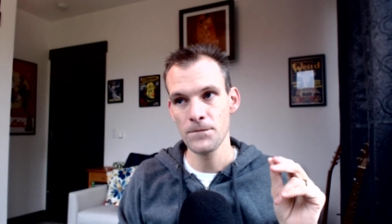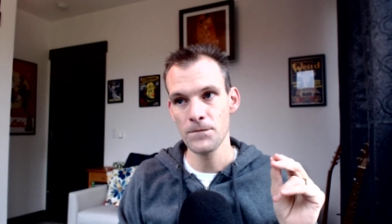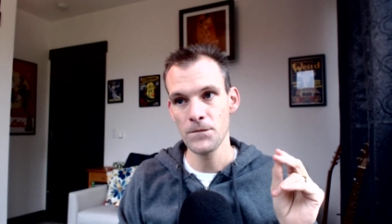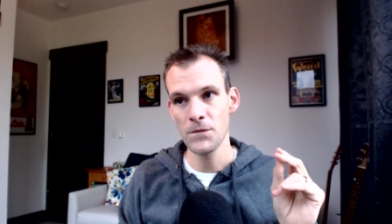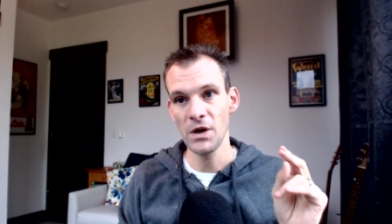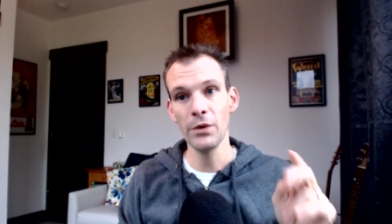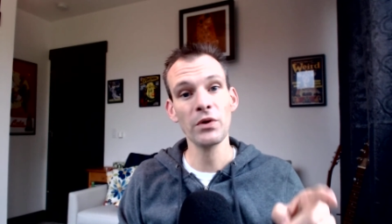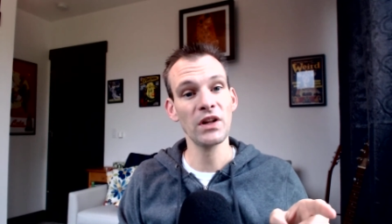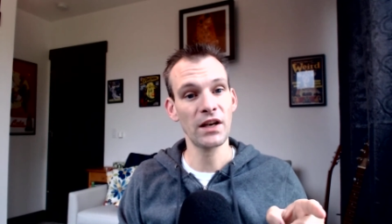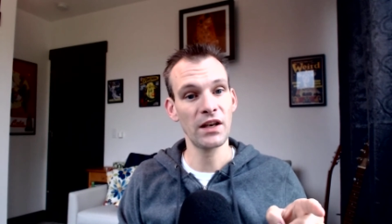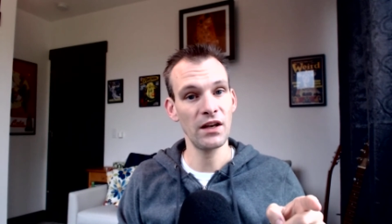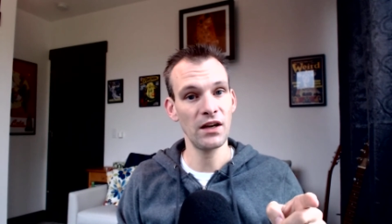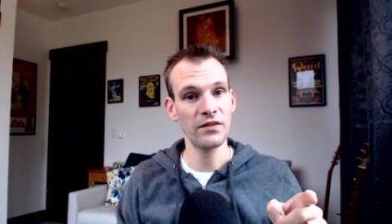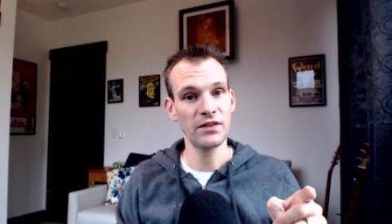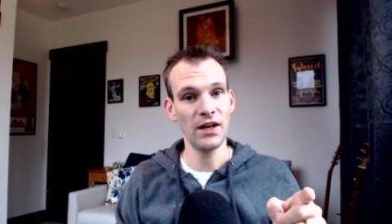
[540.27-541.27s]
we were lucky
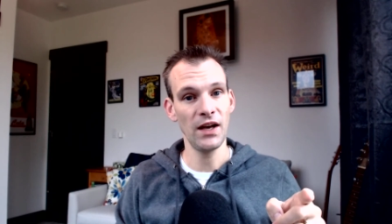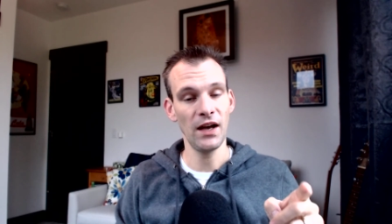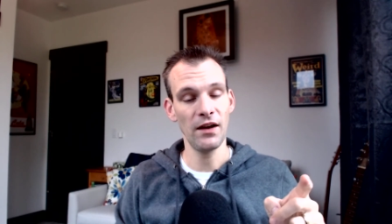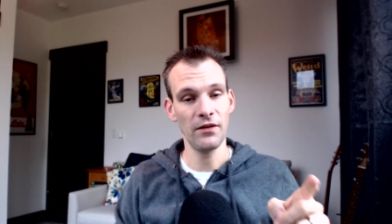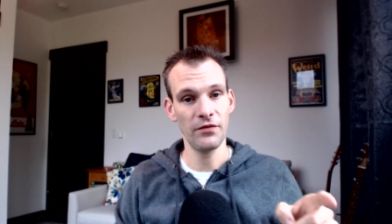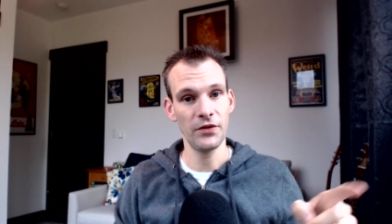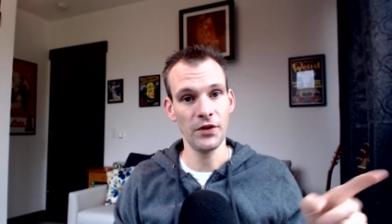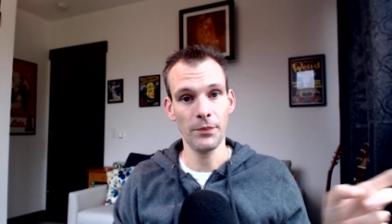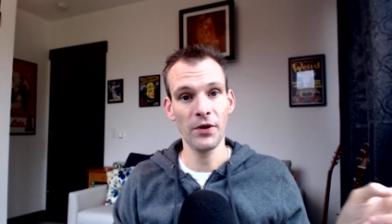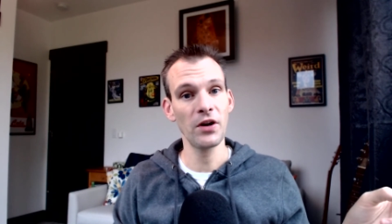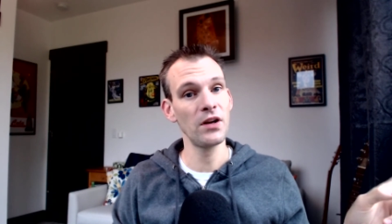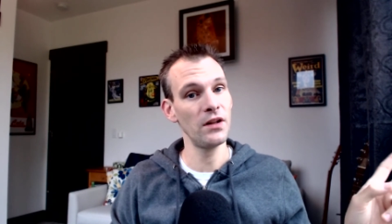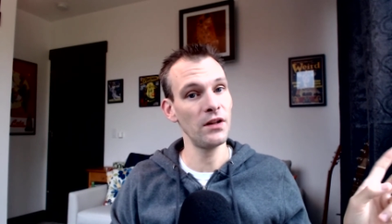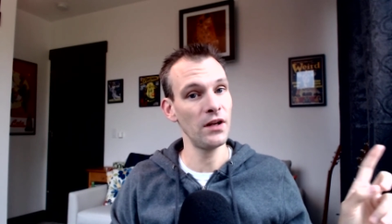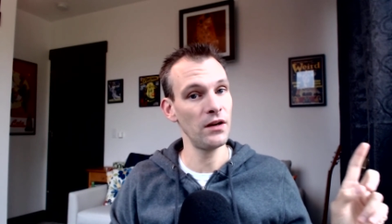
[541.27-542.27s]
enough to have the
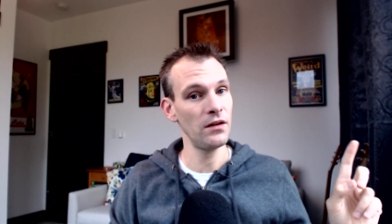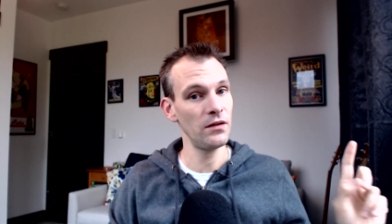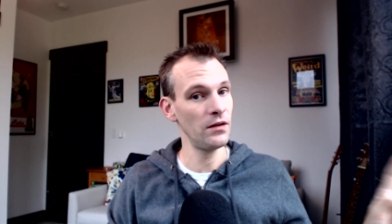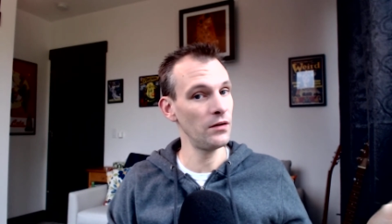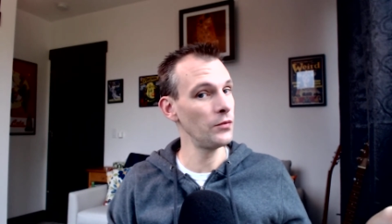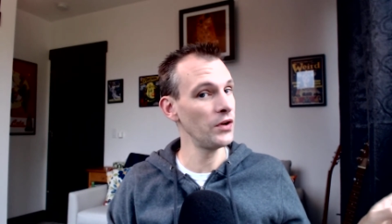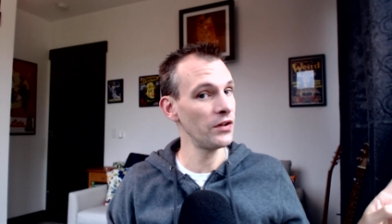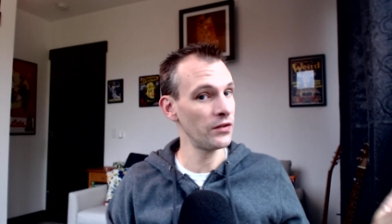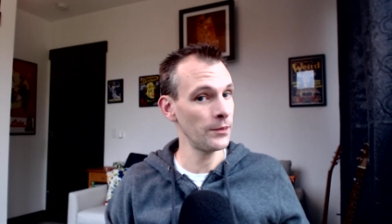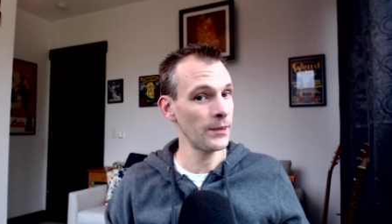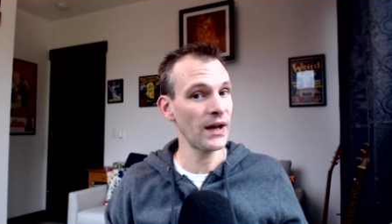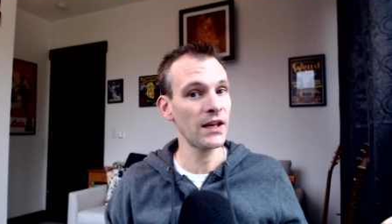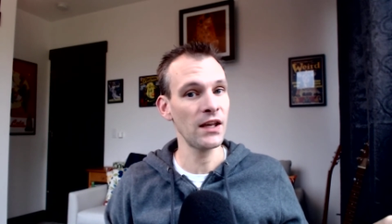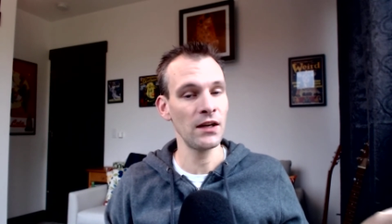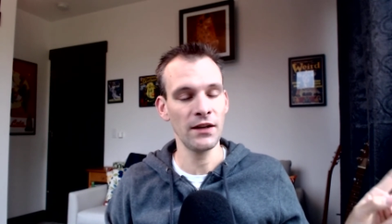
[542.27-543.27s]
party was in my
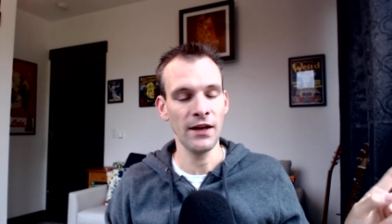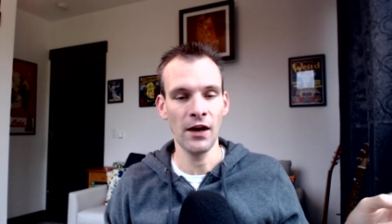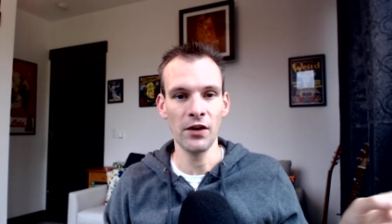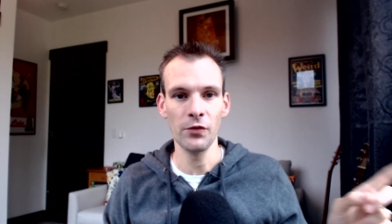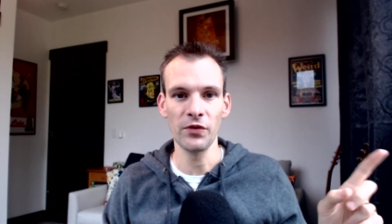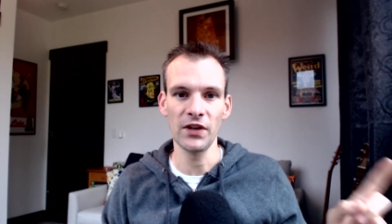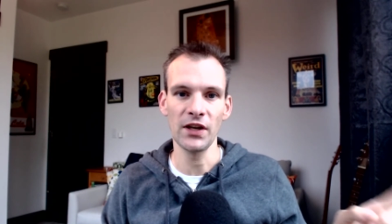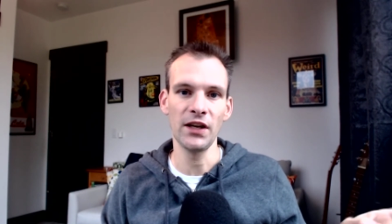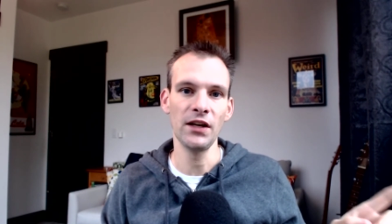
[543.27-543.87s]
encounter was lucky